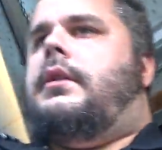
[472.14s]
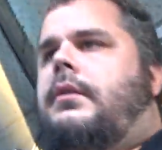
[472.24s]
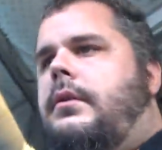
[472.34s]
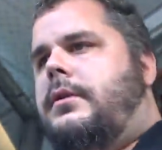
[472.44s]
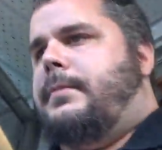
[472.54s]
He can
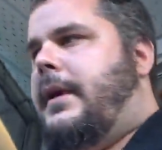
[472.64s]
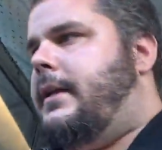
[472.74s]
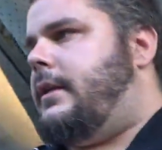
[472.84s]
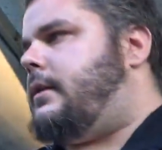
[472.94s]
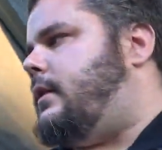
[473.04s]
go do his
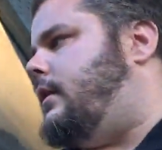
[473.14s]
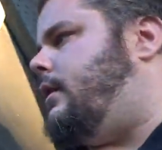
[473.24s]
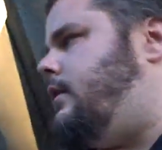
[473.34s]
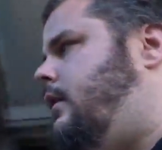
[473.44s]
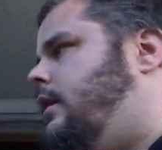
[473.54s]
business.
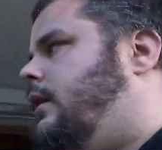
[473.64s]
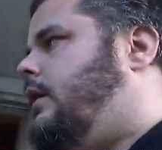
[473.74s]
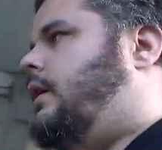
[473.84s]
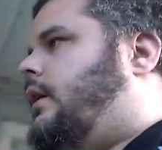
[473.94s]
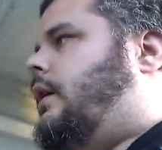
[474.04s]

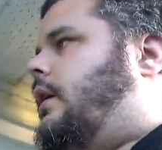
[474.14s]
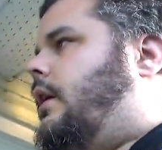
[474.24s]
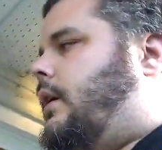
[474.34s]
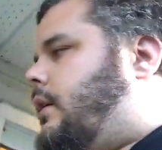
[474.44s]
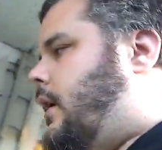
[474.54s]

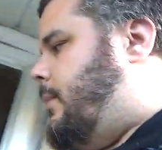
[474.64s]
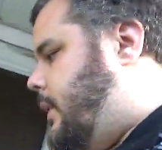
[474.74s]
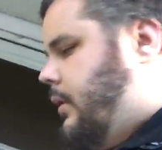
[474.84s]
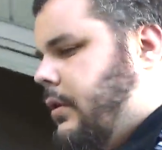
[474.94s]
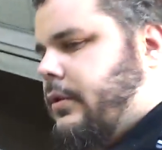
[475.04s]
I gotta grab
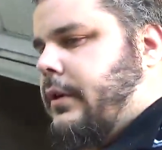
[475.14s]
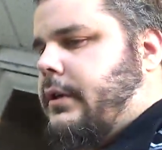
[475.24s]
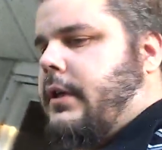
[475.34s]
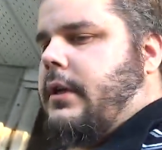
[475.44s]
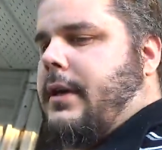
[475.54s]
my groceries.